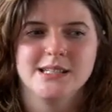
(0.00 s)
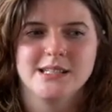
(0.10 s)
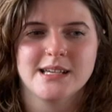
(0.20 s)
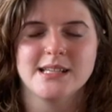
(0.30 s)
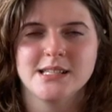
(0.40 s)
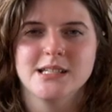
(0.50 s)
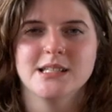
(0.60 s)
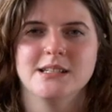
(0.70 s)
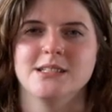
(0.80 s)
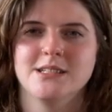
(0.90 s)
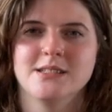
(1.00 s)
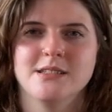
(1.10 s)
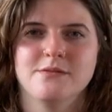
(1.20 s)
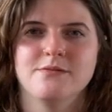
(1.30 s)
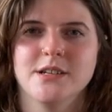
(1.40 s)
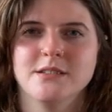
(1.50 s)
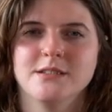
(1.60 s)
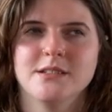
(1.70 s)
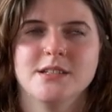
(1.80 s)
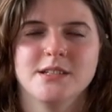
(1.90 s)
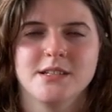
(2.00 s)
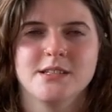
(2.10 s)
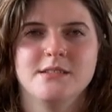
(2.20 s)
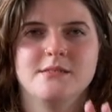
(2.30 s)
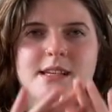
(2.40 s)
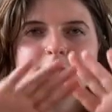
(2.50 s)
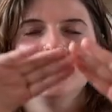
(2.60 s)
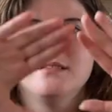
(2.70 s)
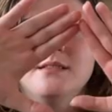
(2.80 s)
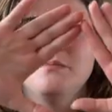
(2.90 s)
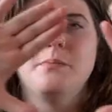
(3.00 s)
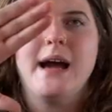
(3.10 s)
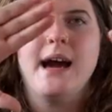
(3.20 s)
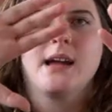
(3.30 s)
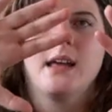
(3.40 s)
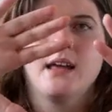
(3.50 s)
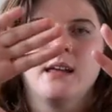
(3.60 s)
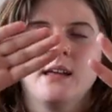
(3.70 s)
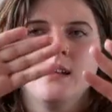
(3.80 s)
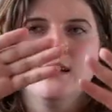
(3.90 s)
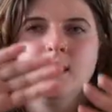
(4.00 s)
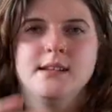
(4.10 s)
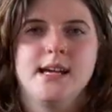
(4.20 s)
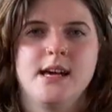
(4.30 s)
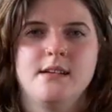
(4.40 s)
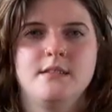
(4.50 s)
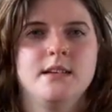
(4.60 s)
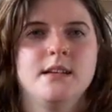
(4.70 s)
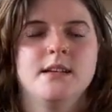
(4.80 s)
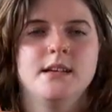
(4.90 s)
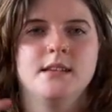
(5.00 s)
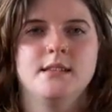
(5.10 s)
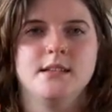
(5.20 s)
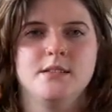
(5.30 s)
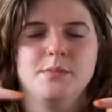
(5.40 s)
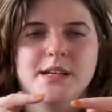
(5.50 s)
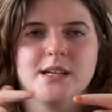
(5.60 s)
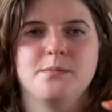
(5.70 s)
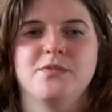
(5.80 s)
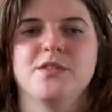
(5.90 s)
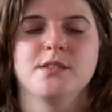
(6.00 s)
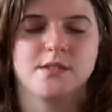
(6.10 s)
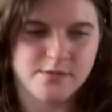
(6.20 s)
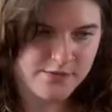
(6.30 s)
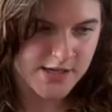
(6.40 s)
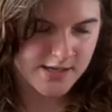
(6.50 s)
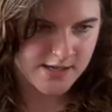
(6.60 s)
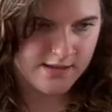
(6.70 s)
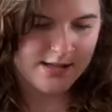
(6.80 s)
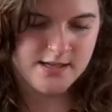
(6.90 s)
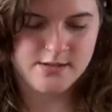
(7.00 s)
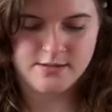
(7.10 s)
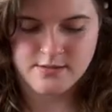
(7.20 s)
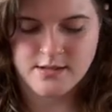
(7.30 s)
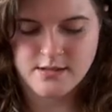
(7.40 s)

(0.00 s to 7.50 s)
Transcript: casting on less stitches at the front, because you knit the back down and then you pick up for the front, and then you